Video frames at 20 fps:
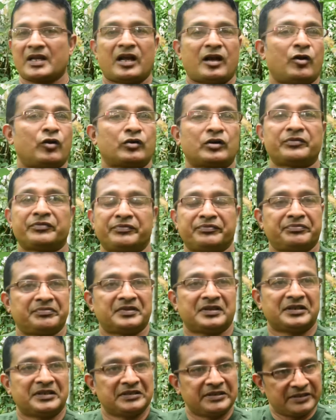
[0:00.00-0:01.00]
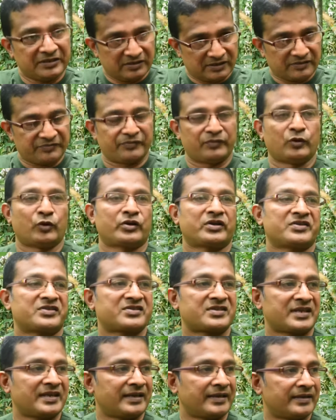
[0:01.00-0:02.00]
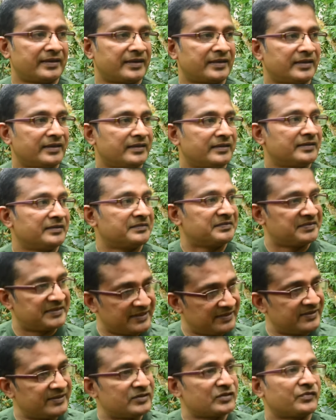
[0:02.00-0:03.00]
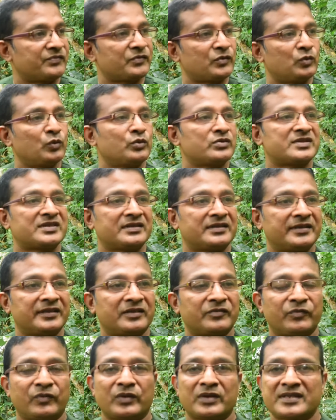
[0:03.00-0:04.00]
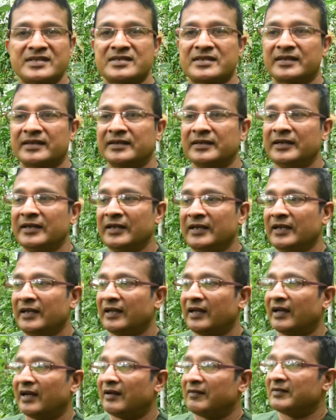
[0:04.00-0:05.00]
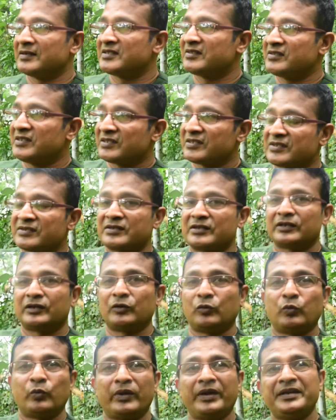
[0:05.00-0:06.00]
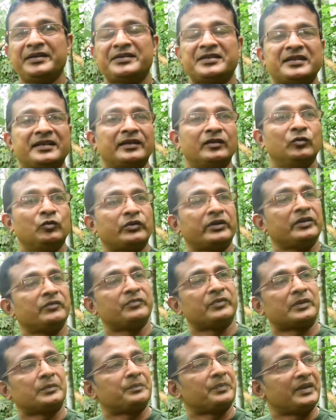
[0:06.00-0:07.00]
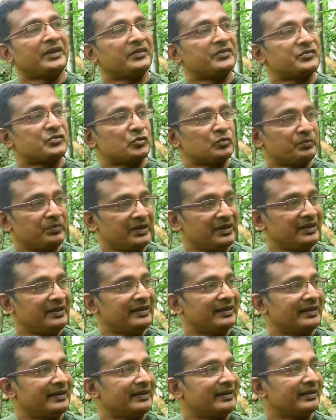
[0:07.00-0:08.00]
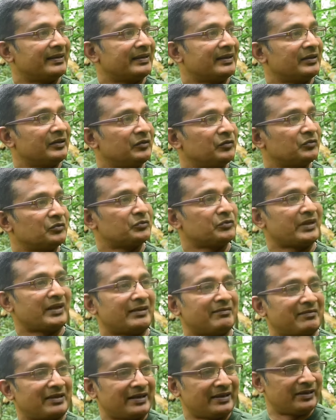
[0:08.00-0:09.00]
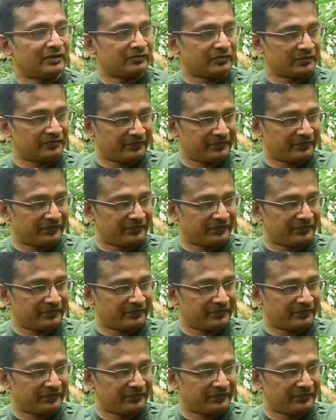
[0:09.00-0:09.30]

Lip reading: out of a forest. And this is of course a thick forest. I was just waiting and looking for a place to be, and to have kind of a